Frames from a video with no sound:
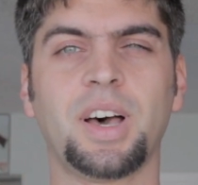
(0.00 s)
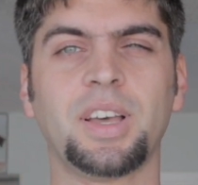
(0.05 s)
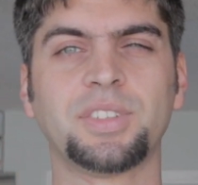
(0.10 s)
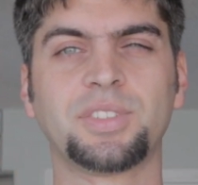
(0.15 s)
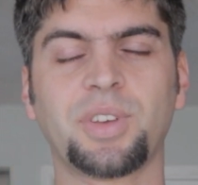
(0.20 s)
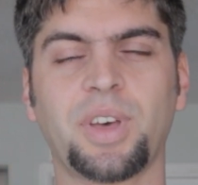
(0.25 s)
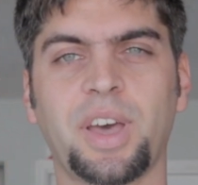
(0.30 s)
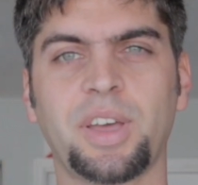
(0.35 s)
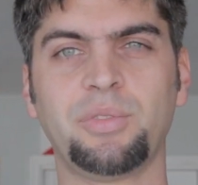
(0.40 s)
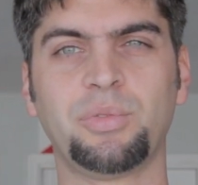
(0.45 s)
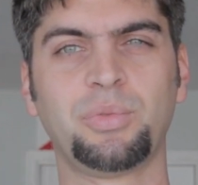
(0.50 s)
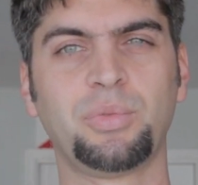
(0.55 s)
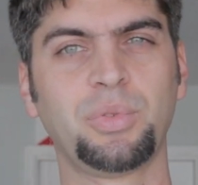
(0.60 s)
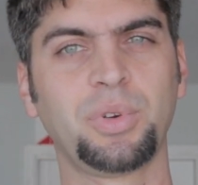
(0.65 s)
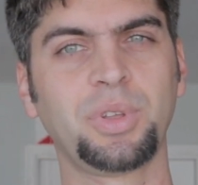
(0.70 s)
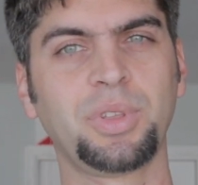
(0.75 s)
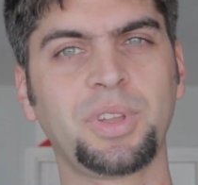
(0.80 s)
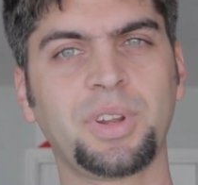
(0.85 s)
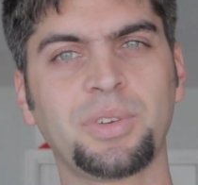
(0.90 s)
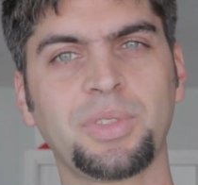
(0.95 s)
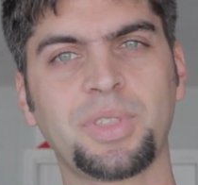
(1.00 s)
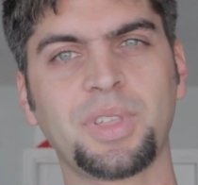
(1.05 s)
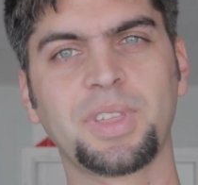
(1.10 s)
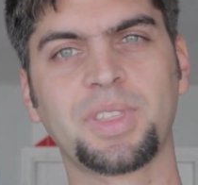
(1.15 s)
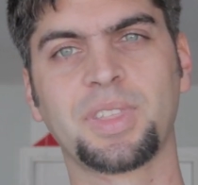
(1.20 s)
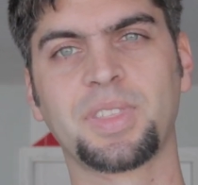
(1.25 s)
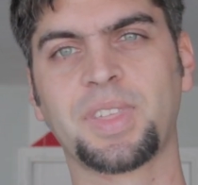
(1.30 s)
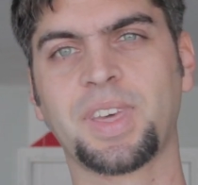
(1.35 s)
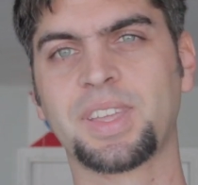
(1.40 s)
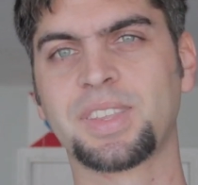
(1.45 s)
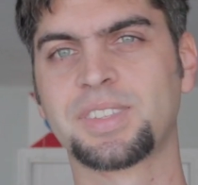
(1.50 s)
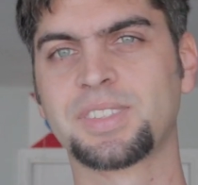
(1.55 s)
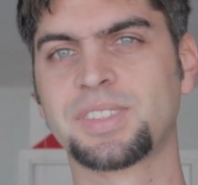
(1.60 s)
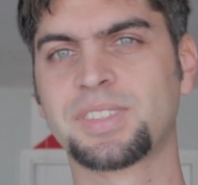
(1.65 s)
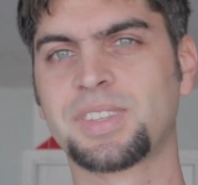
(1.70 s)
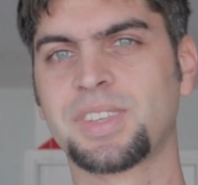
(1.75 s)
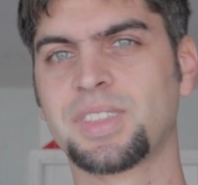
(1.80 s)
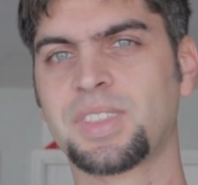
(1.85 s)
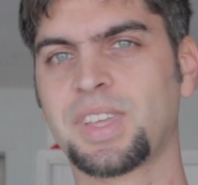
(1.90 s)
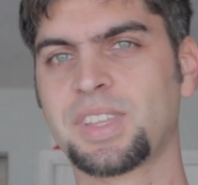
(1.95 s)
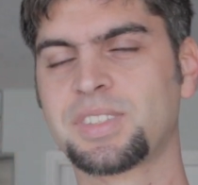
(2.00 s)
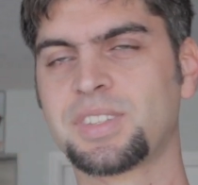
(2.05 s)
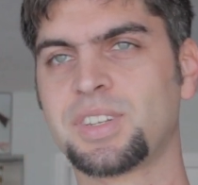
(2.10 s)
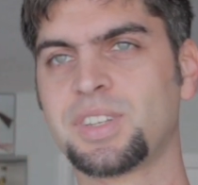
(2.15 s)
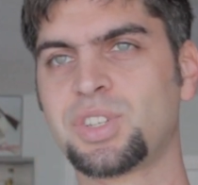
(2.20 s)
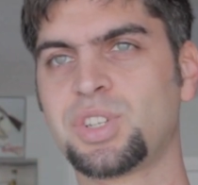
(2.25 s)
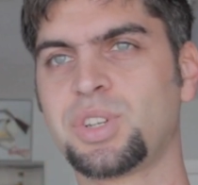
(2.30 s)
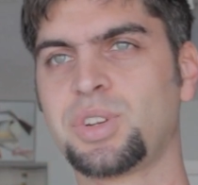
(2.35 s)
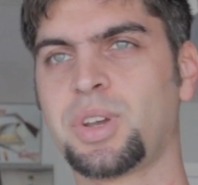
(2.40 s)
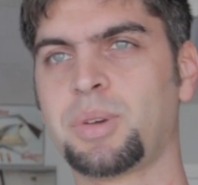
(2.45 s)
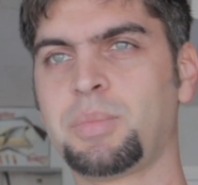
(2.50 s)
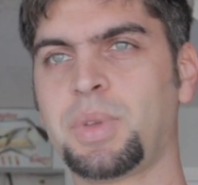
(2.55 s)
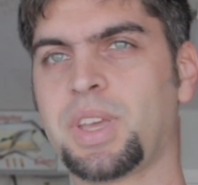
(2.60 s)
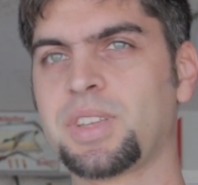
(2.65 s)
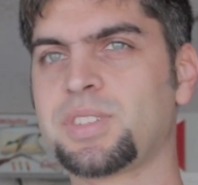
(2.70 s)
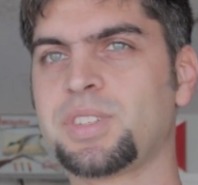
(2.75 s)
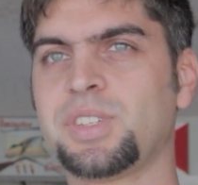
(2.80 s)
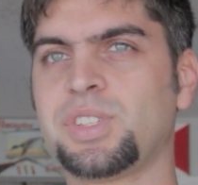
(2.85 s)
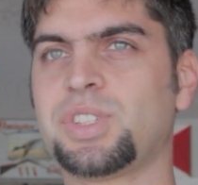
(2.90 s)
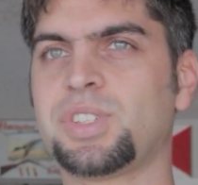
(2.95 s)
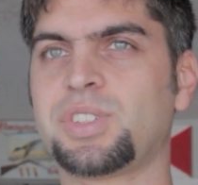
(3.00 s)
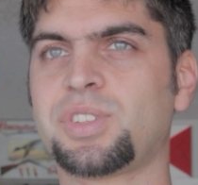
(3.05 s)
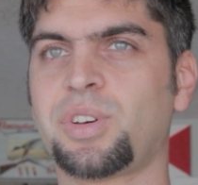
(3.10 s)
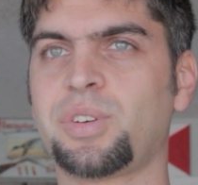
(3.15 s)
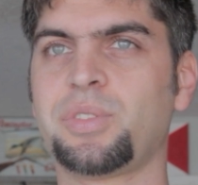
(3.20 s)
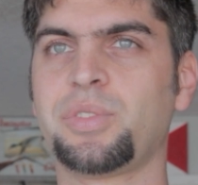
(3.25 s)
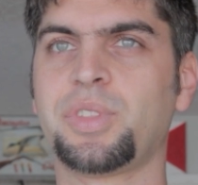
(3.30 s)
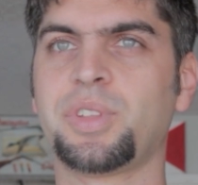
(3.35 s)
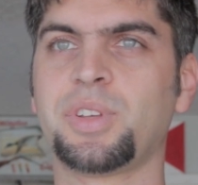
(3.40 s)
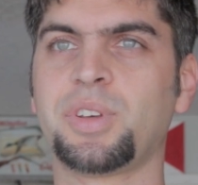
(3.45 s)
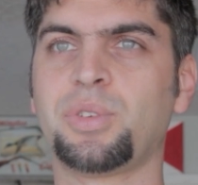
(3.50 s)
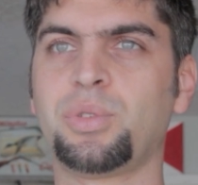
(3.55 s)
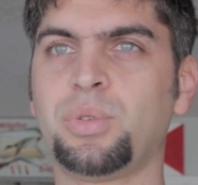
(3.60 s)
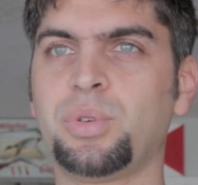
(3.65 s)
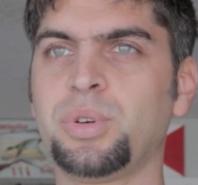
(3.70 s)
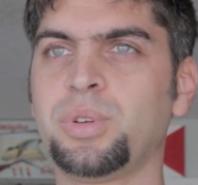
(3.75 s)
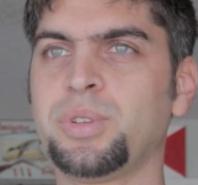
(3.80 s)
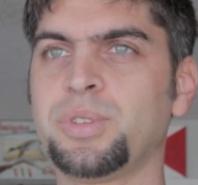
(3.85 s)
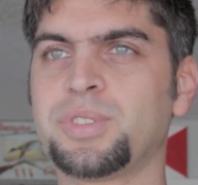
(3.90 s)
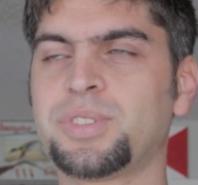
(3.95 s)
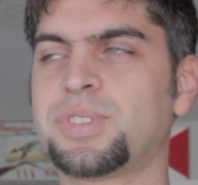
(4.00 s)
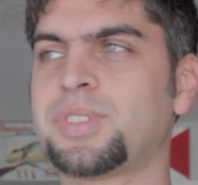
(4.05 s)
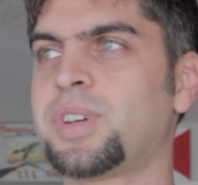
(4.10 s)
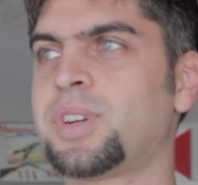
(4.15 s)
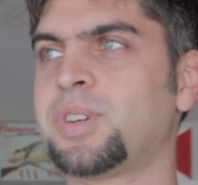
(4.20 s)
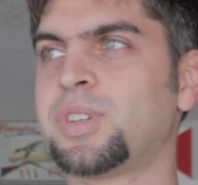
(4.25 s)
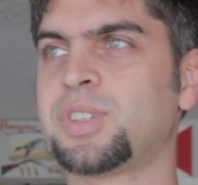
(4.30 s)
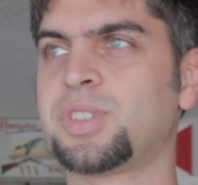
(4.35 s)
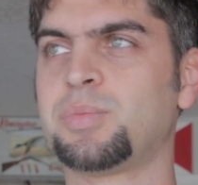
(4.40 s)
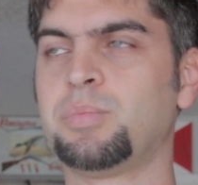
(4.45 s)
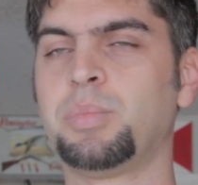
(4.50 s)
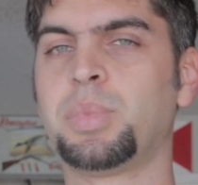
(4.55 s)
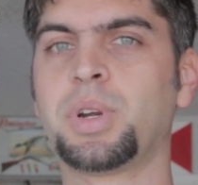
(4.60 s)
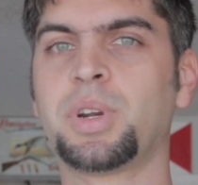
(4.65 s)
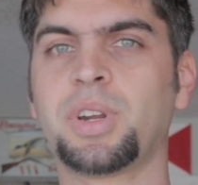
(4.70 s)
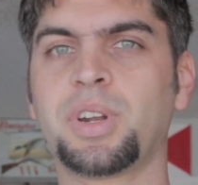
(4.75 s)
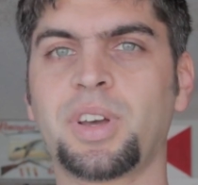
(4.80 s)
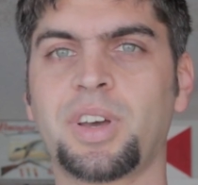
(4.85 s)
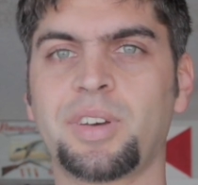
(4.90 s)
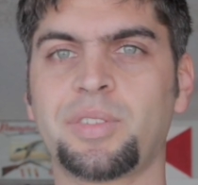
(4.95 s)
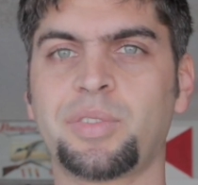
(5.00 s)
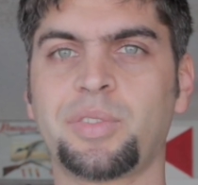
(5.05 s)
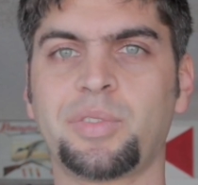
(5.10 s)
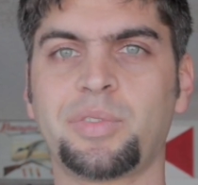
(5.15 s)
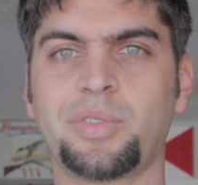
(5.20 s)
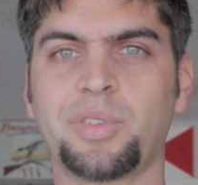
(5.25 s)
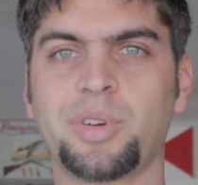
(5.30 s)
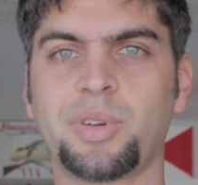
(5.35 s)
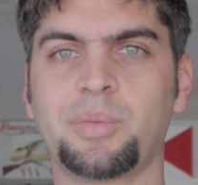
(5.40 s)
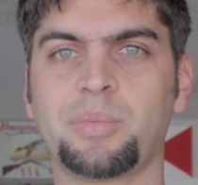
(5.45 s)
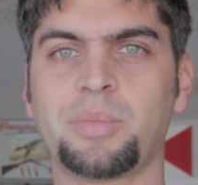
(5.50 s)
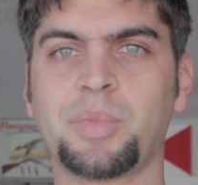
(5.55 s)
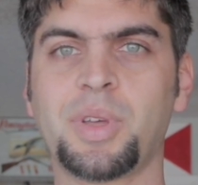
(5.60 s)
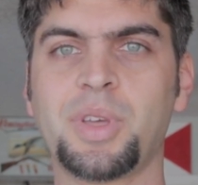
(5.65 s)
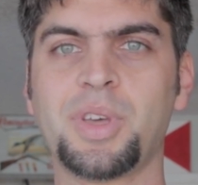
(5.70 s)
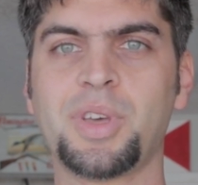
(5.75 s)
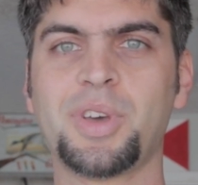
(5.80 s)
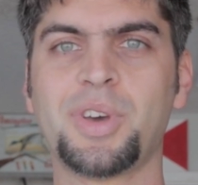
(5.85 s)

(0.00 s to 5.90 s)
So I really don't think that that's an issue. I'm guessing it's just all the oils that are just burning off from